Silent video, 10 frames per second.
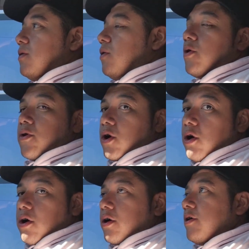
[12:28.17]
order a
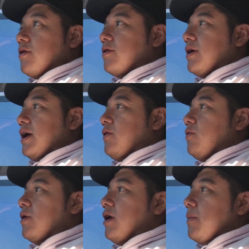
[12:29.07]
car and
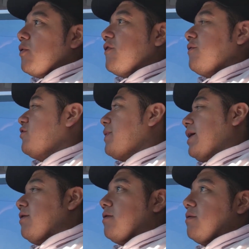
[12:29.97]
you want to import it from Japan.